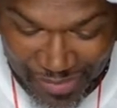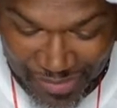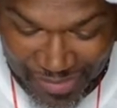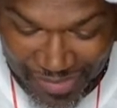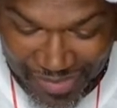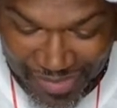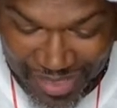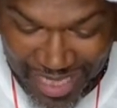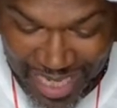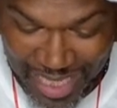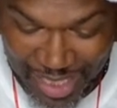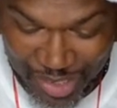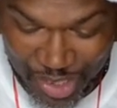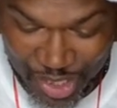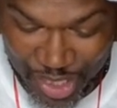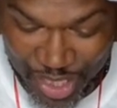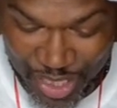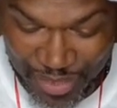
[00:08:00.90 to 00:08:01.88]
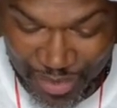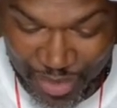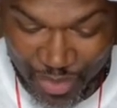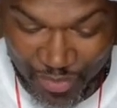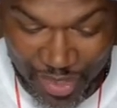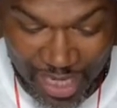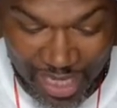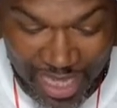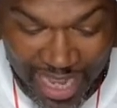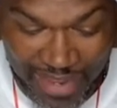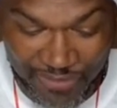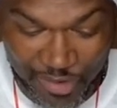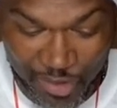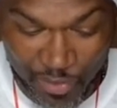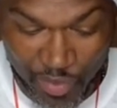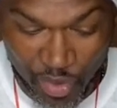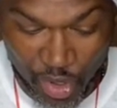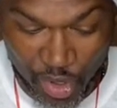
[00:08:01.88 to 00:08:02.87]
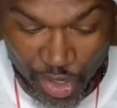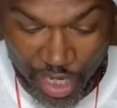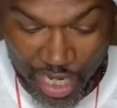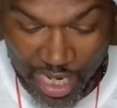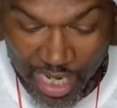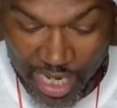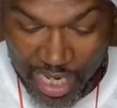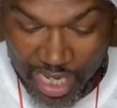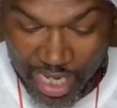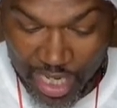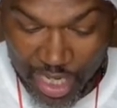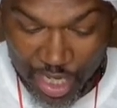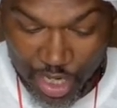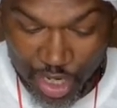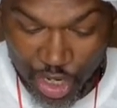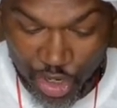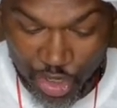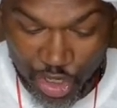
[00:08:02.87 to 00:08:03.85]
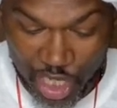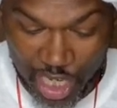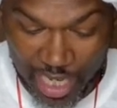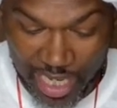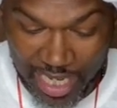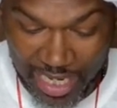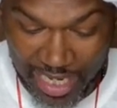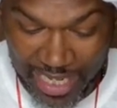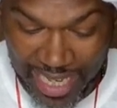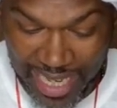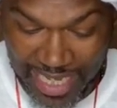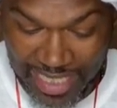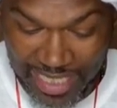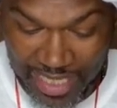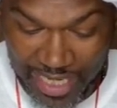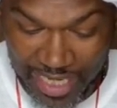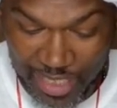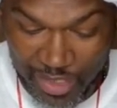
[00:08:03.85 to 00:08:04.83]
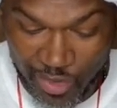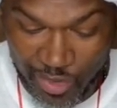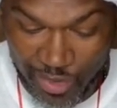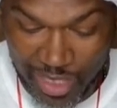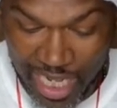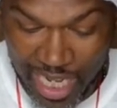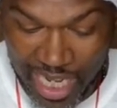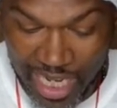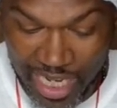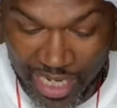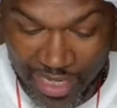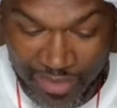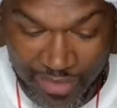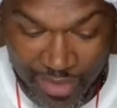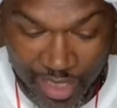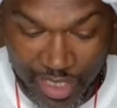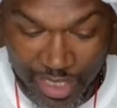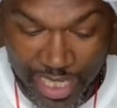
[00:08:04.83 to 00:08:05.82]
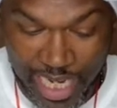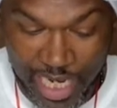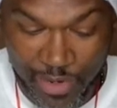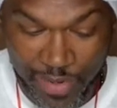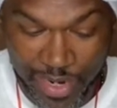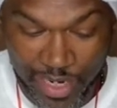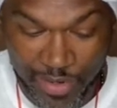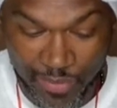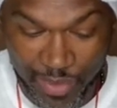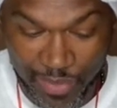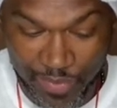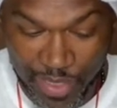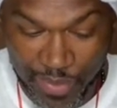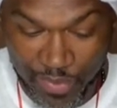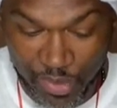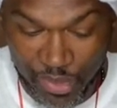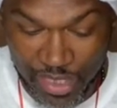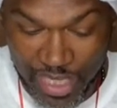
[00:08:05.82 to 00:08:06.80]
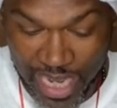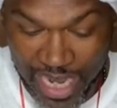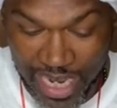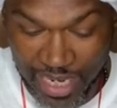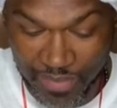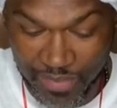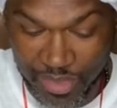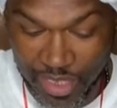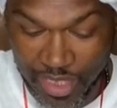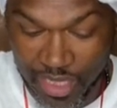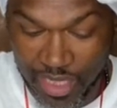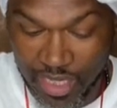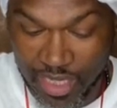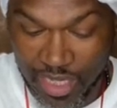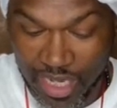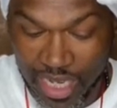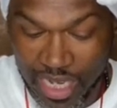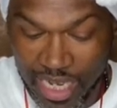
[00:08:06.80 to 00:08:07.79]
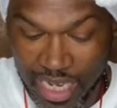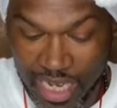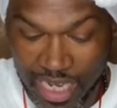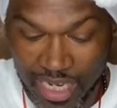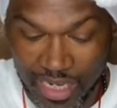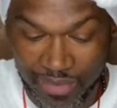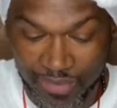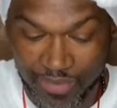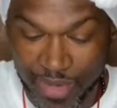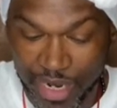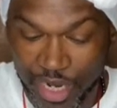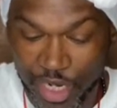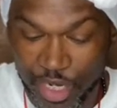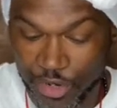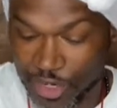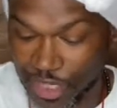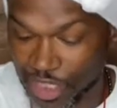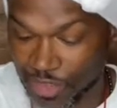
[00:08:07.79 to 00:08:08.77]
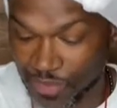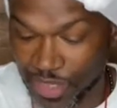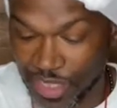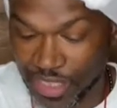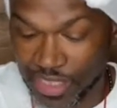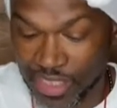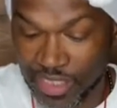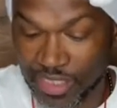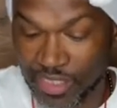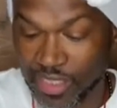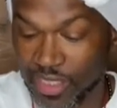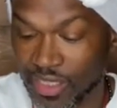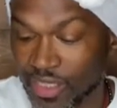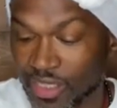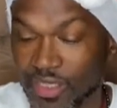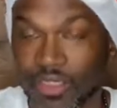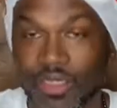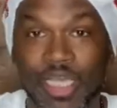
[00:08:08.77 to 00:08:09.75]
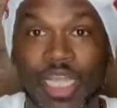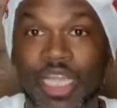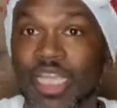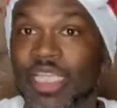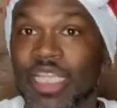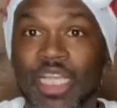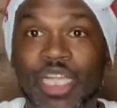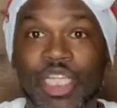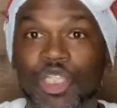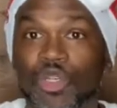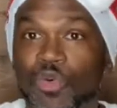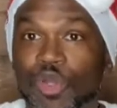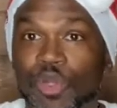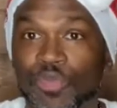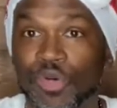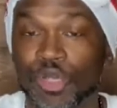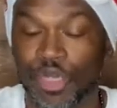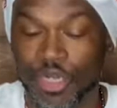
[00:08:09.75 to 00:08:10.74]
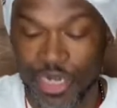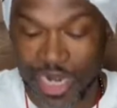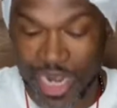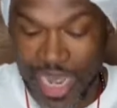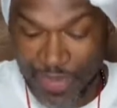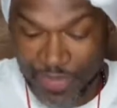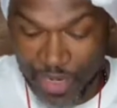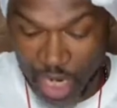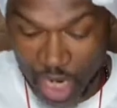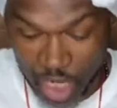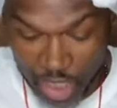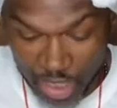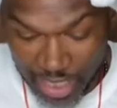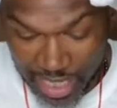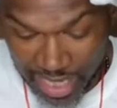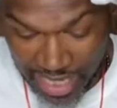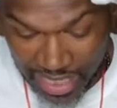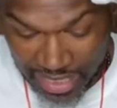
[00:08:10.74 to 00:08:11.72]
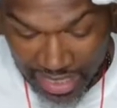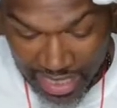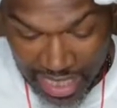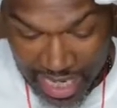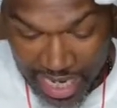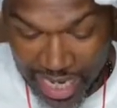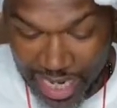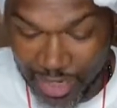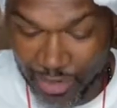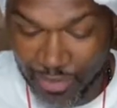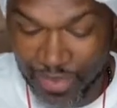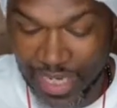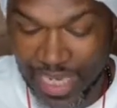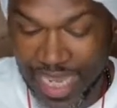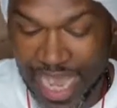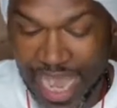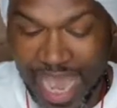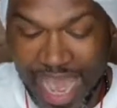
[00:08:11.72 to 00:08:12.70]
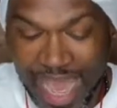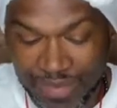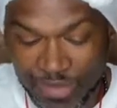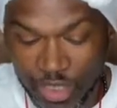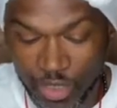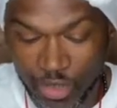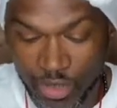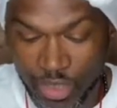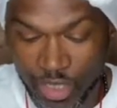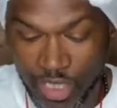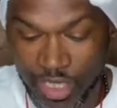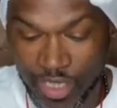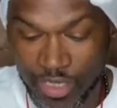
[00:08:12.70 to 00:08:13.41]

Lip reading: Tastes good. You'll be the life of the party. You know, you can get a case of these online, decorate them with people's names, Merry Christmas, anything that you want to put in there, Happy Holidays. It'll be absolutely